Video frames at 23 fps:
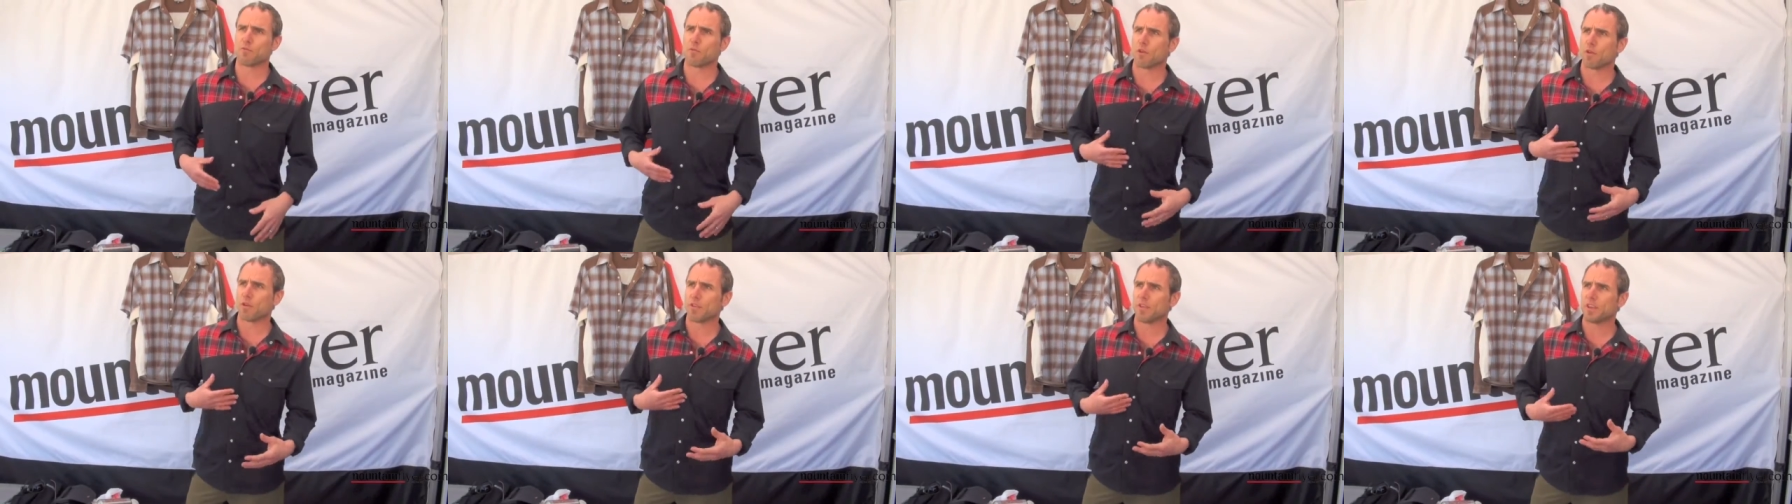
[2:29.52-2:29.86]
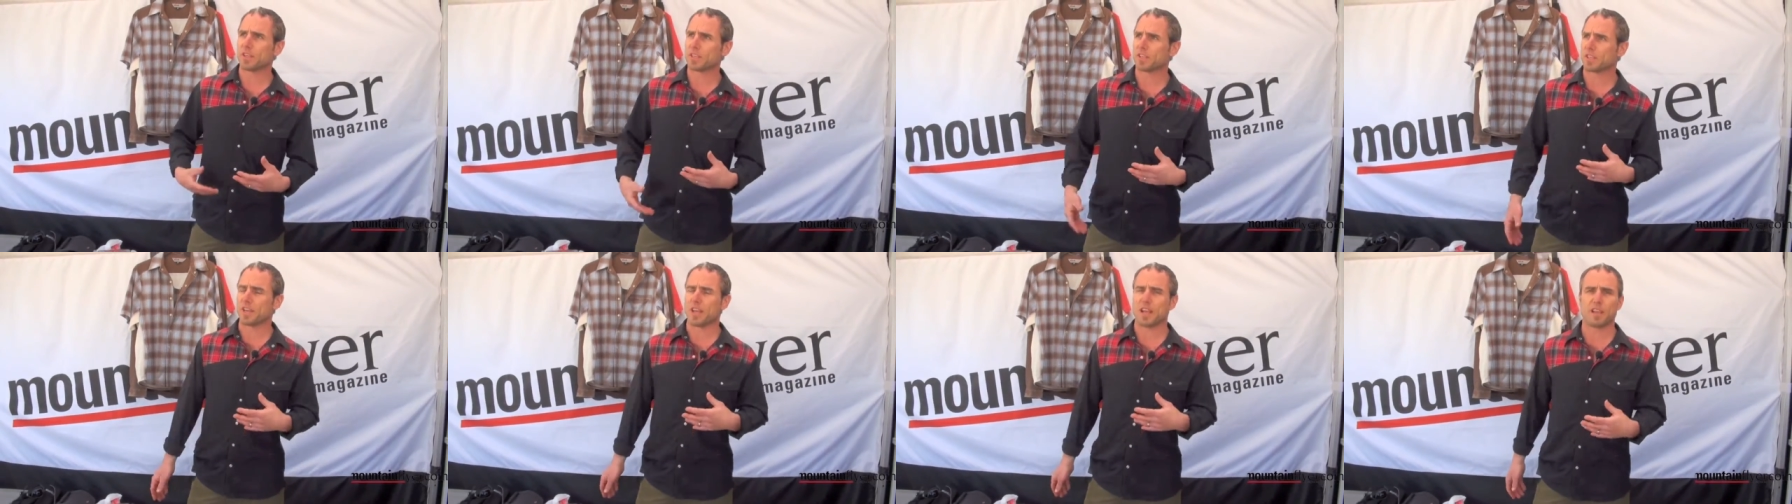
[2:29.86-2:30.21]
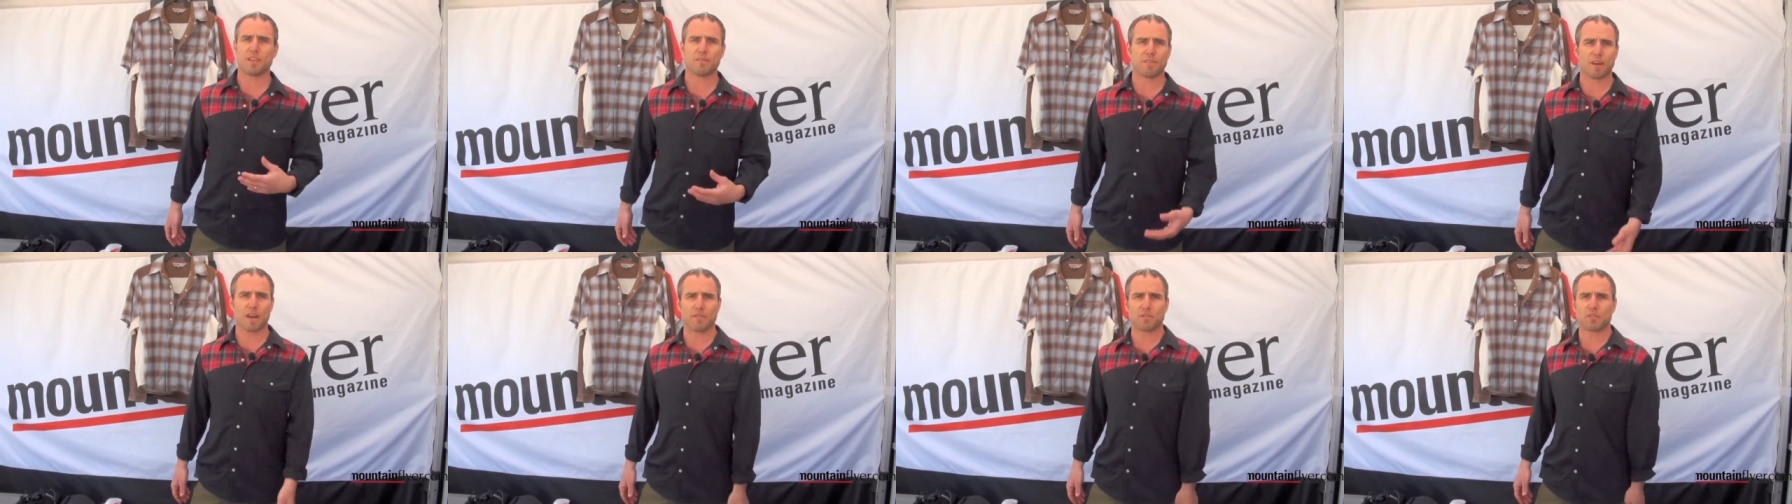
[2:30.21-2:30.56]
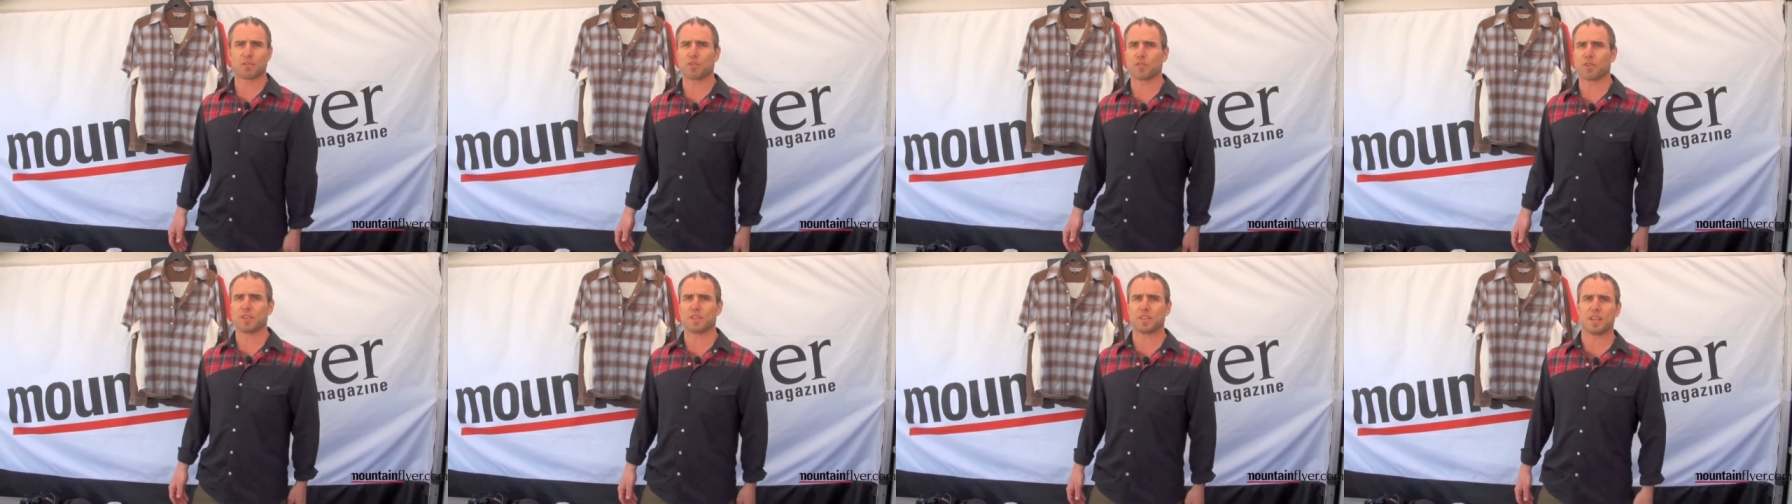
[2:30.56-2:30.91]
worn this in
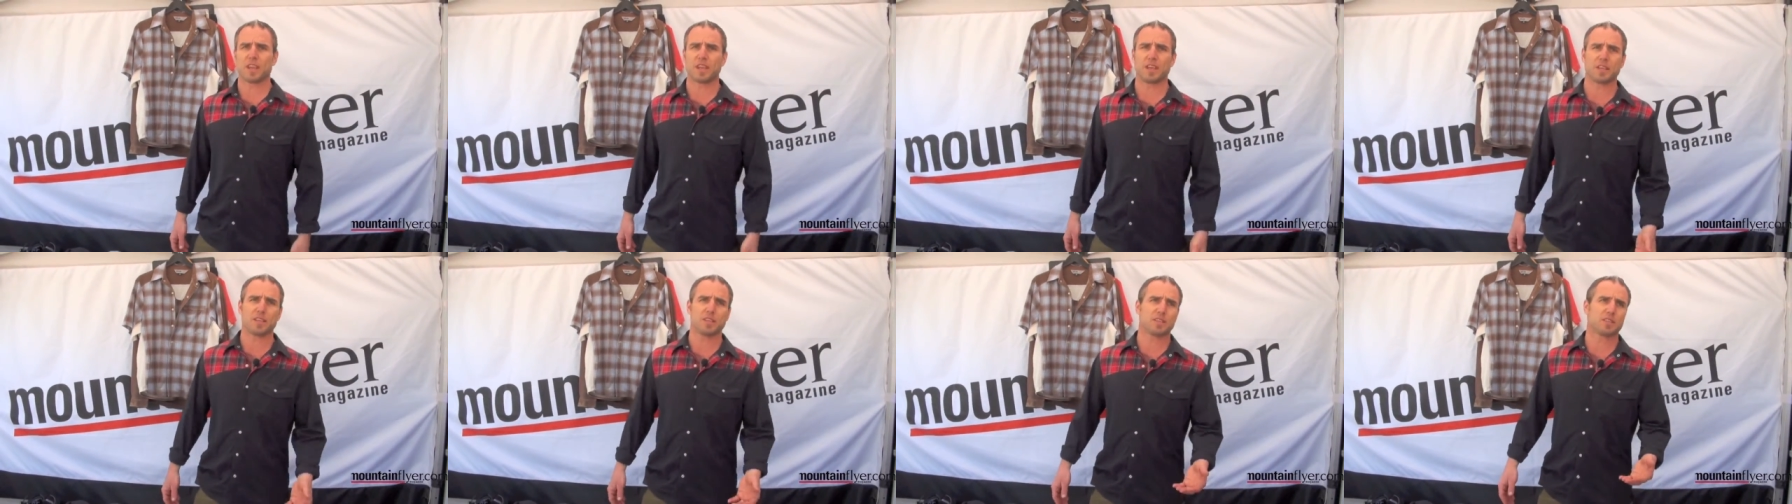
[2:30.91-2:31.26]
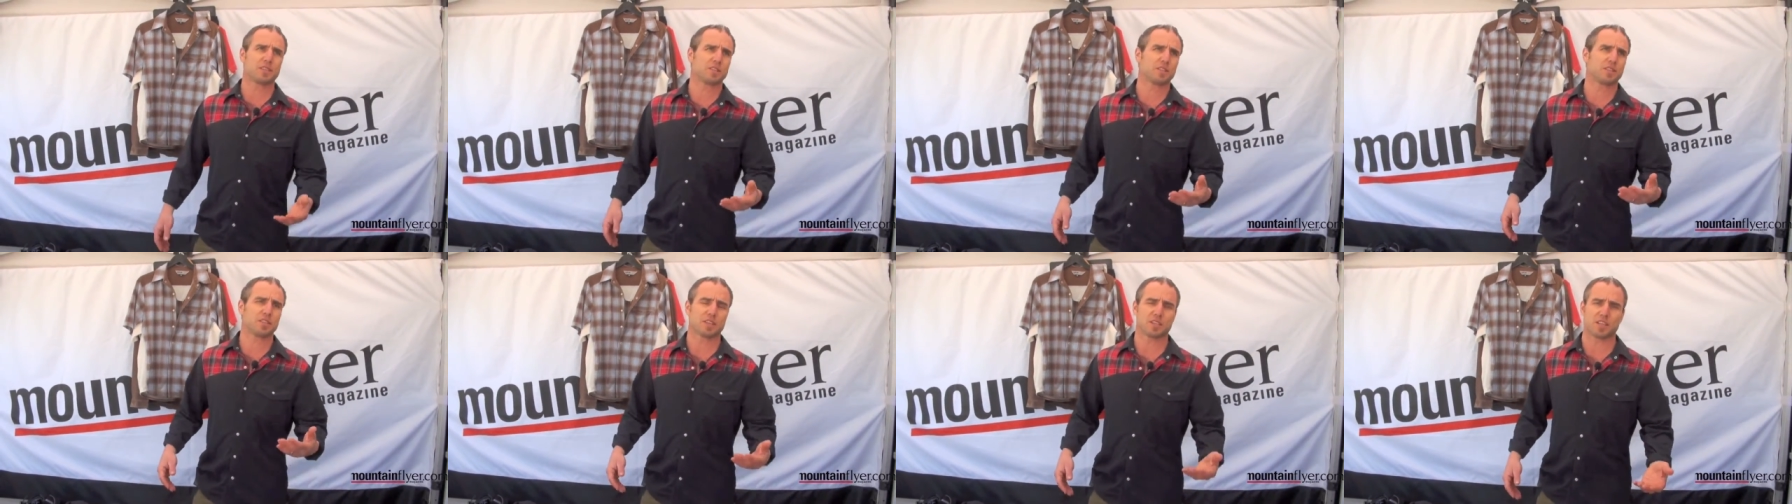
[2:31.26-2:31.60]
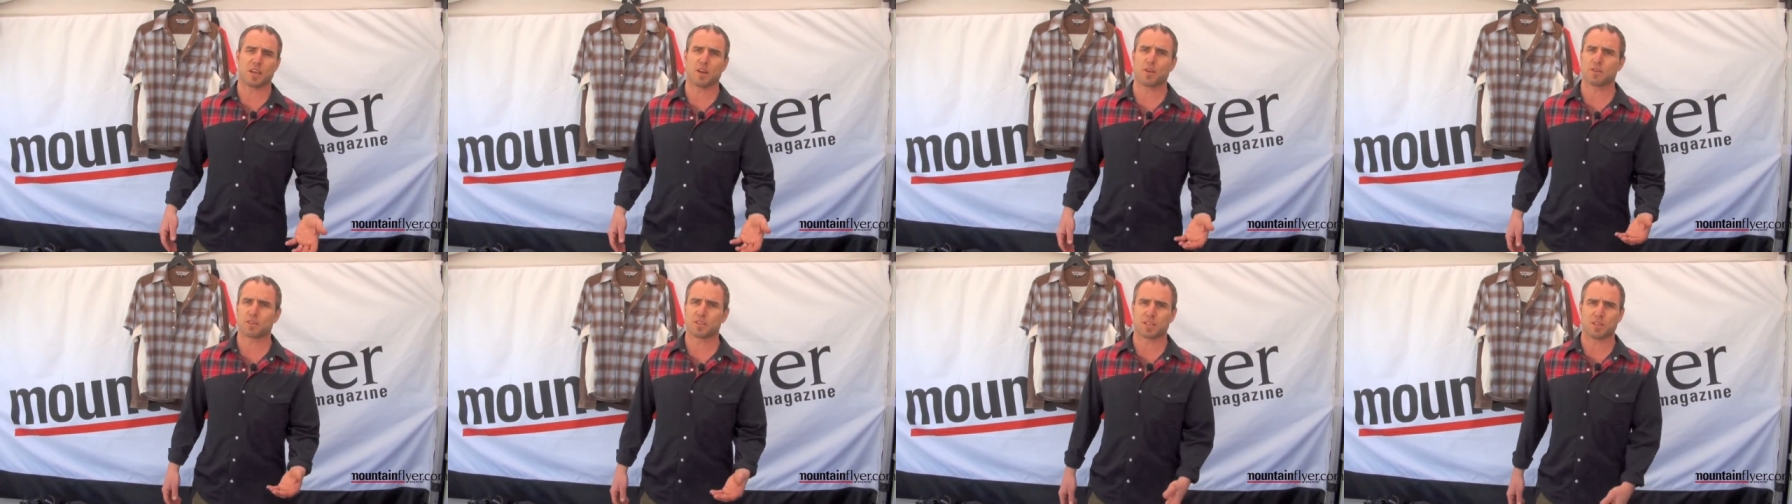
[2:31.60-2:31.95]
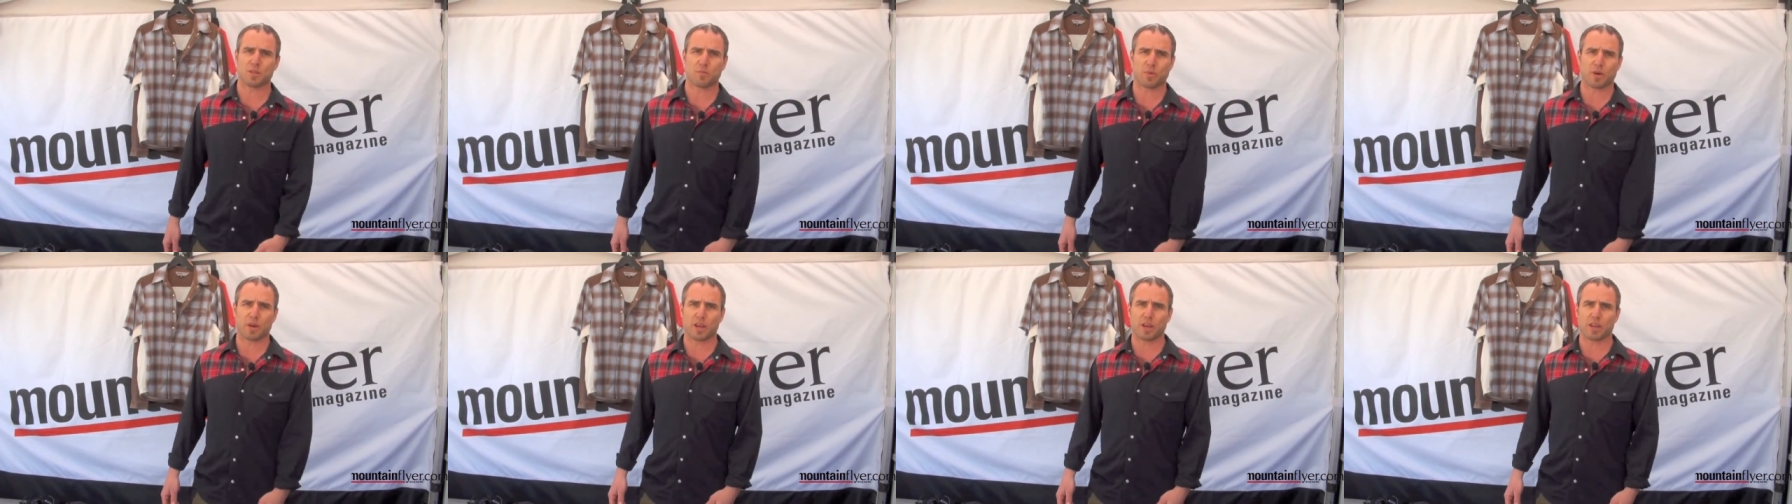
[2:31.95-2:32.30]
85-degree days, 6 hours on
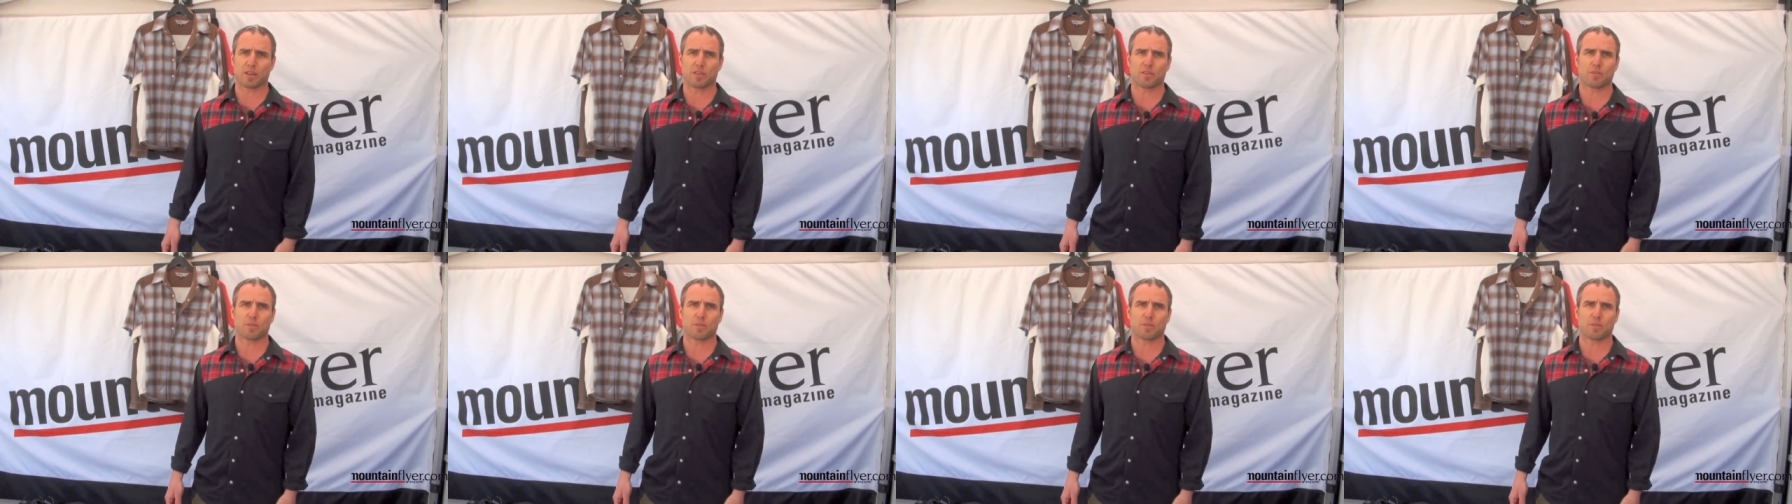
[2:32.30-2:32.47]
the bike,